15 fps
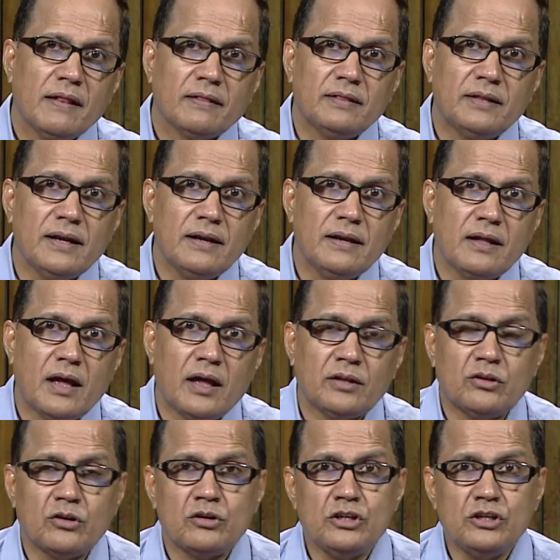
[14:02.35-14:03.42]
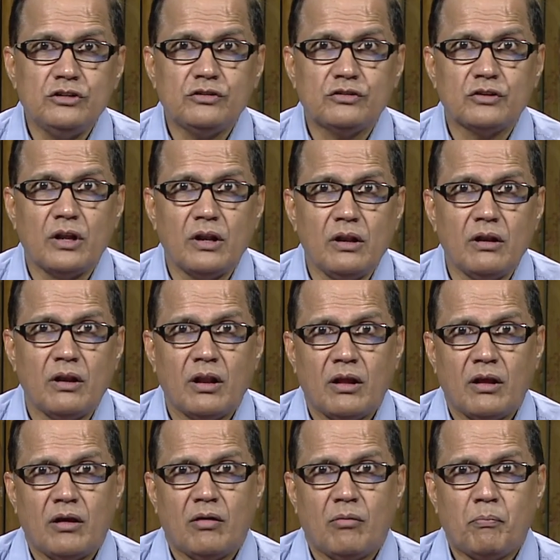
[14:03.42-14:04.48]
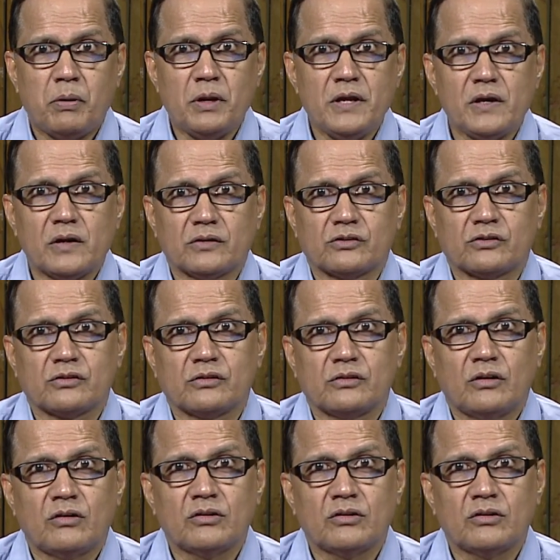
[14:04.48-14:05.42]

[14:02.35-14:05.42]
then the regional players